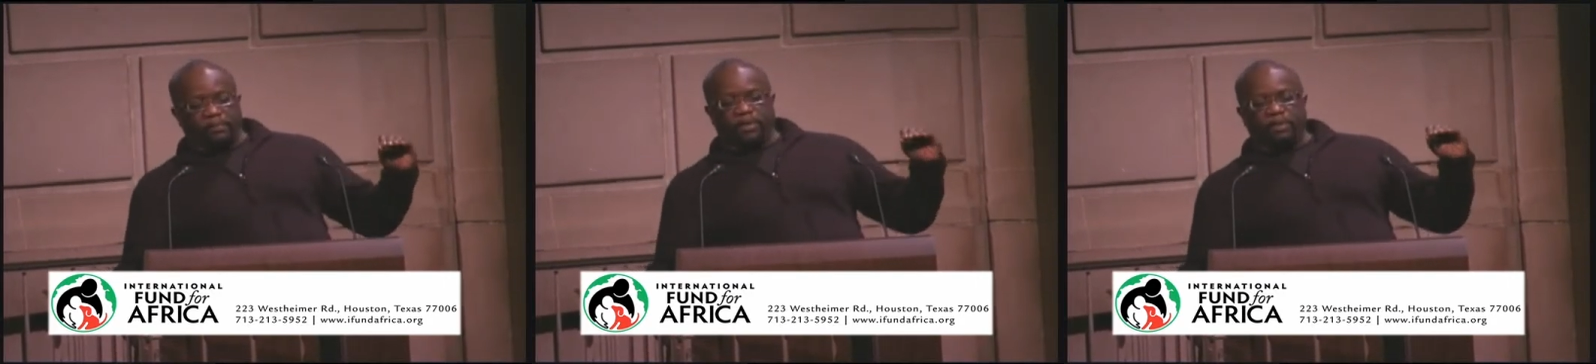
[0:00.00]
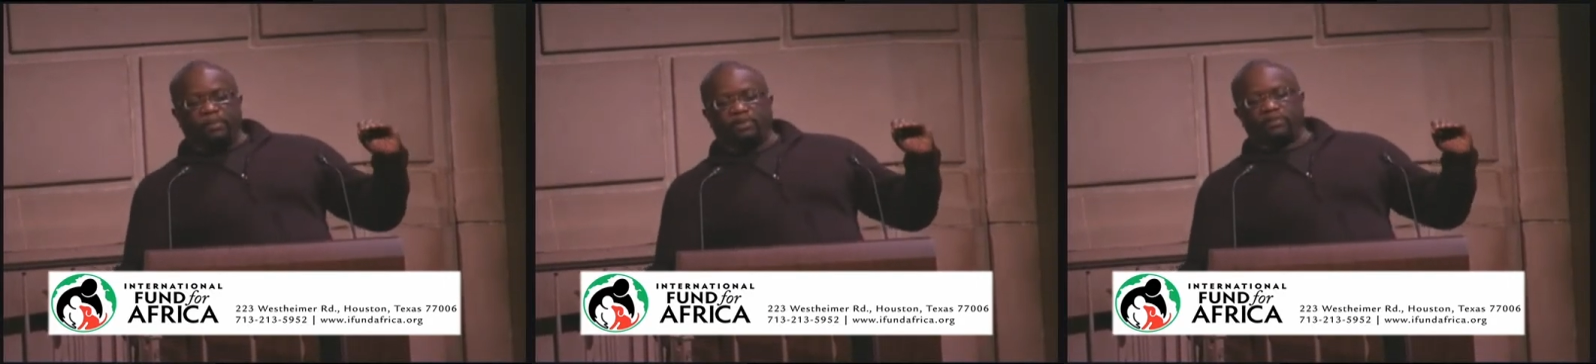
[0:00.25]

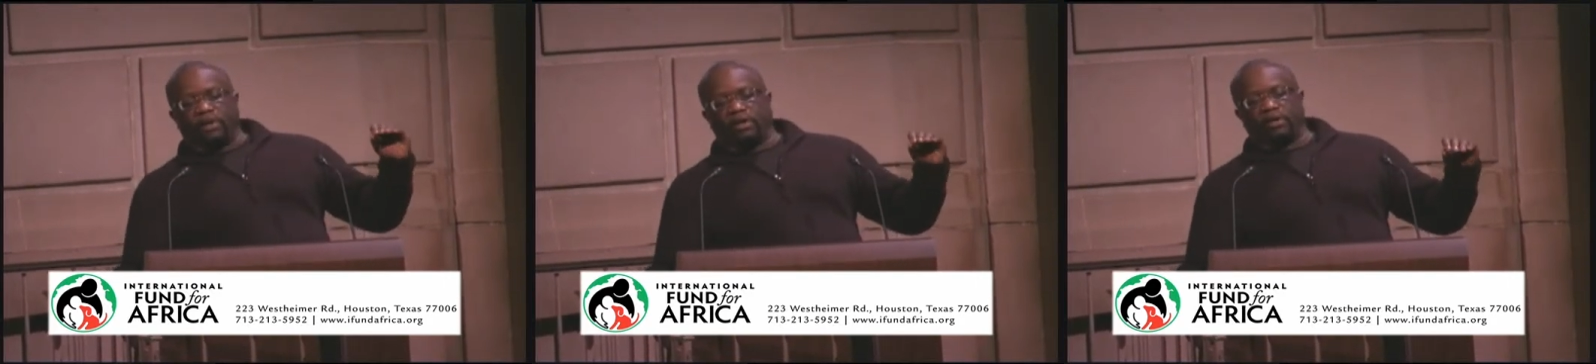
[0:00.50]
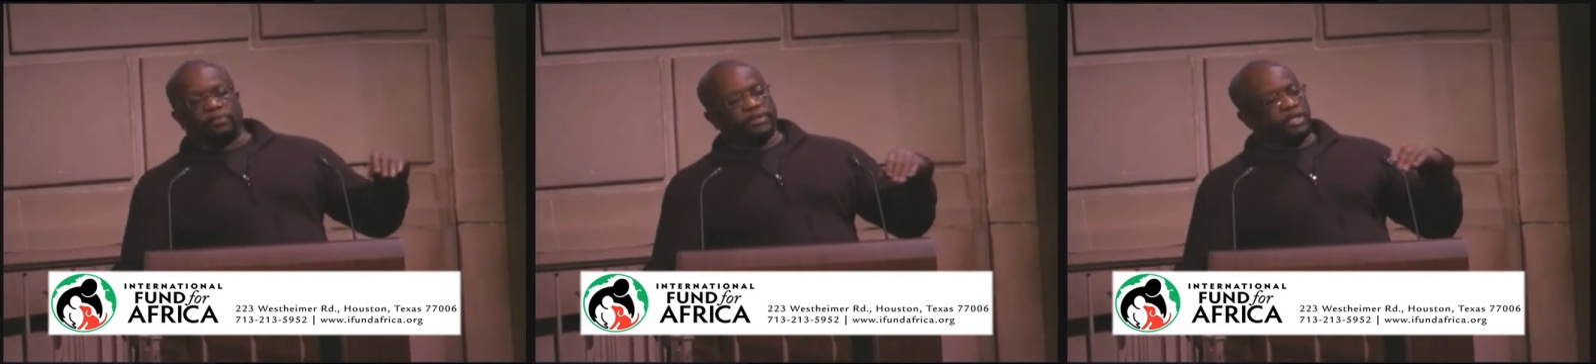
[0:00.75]
people of
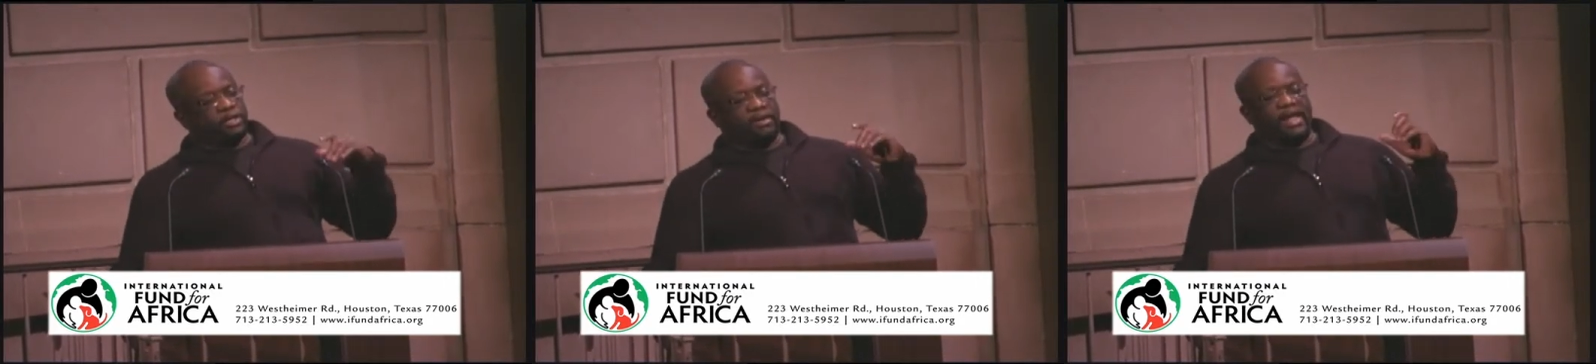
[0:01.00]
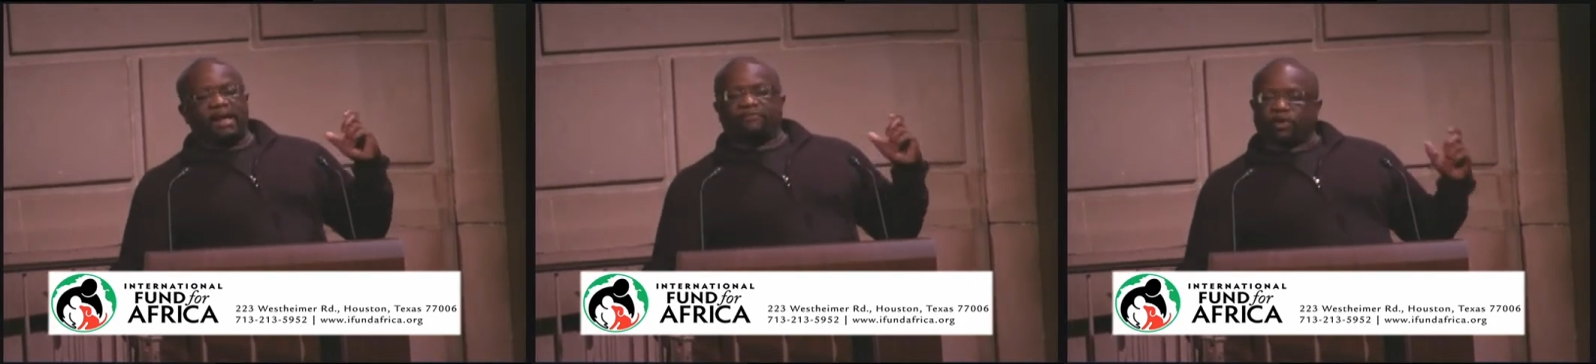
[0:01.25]
color,
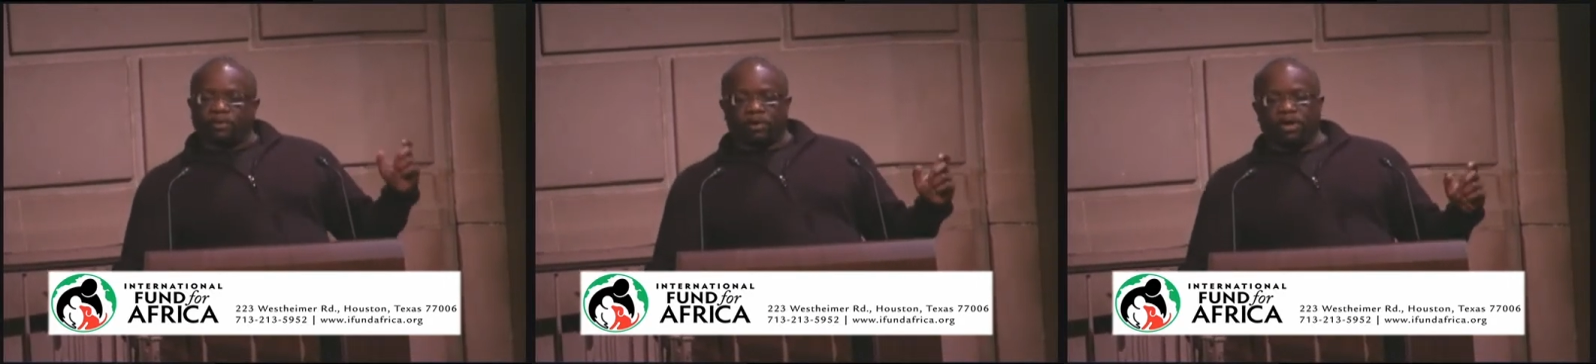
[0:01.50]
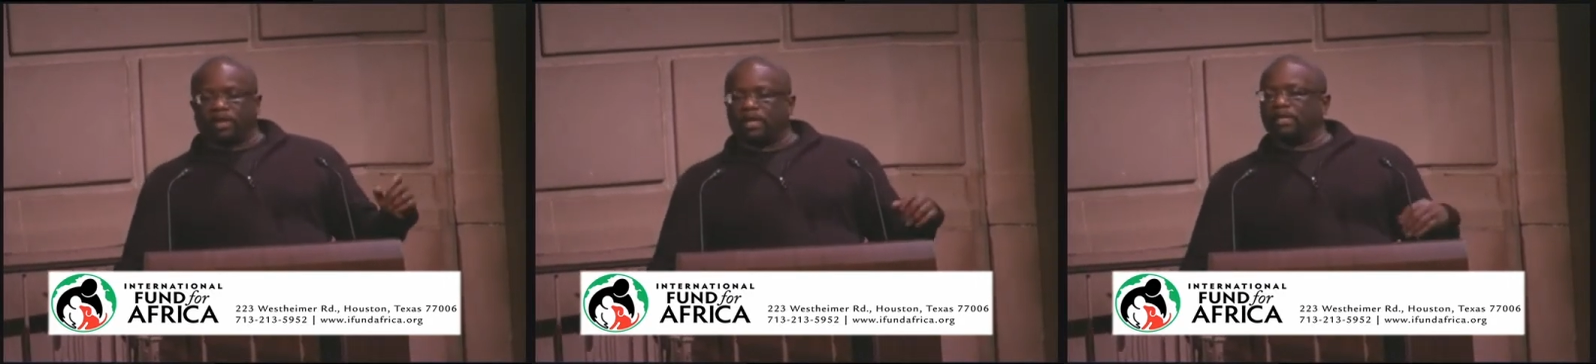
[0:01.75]
particularly African
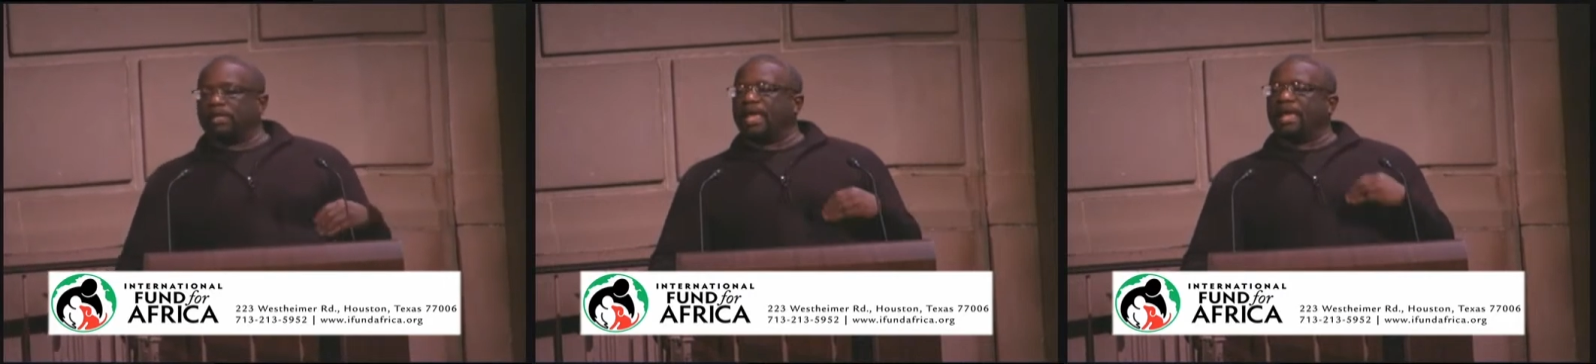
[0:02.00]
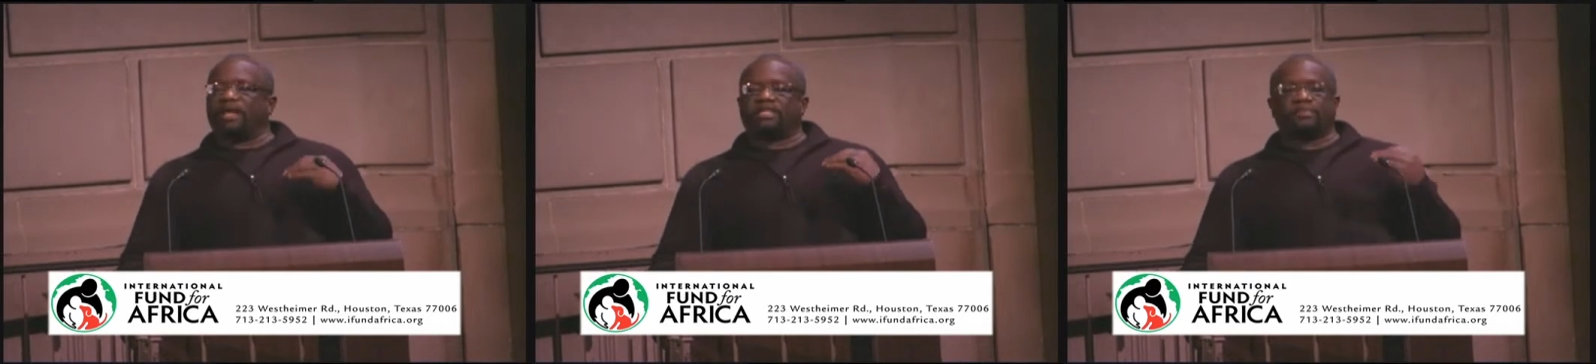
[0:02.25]
American
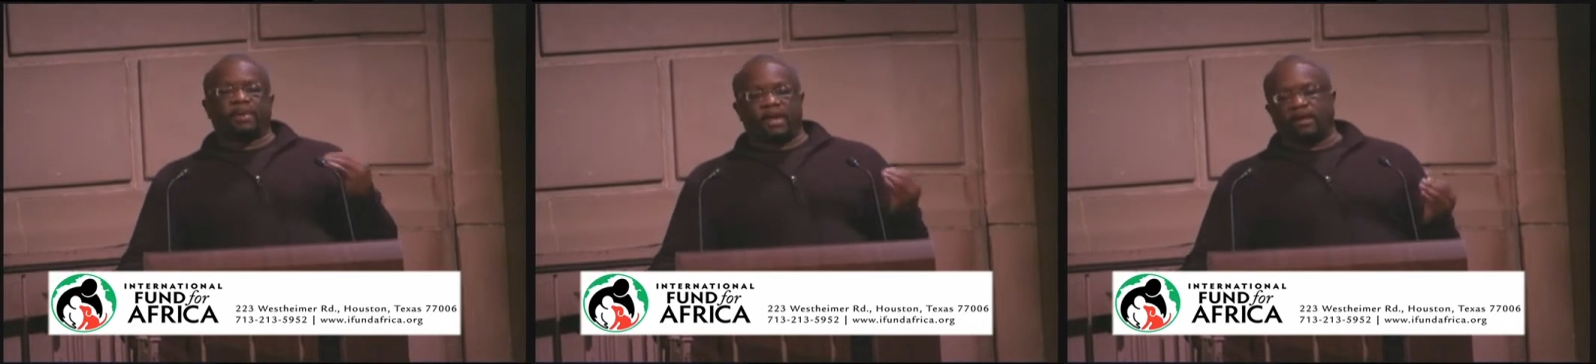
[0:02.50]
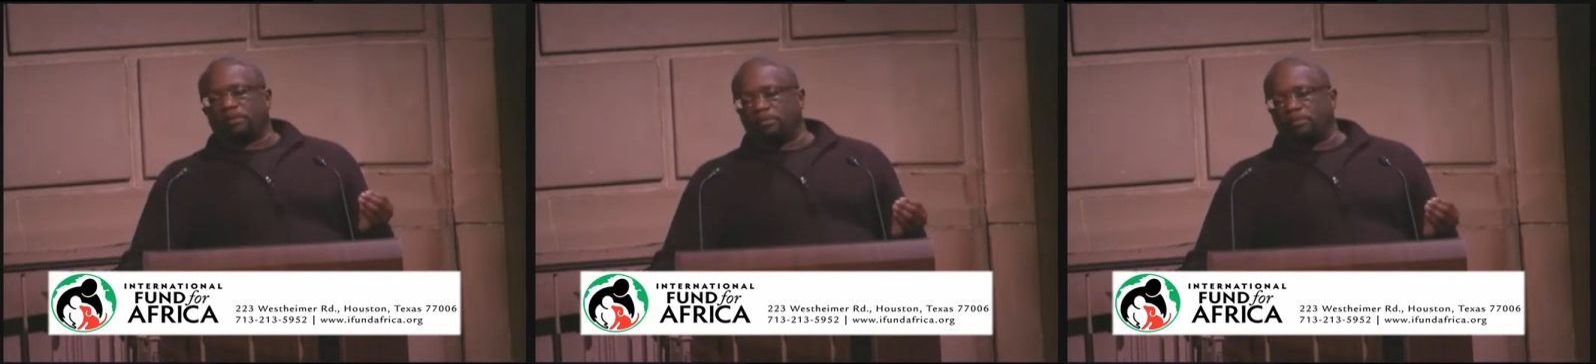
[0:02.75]
and Hispanic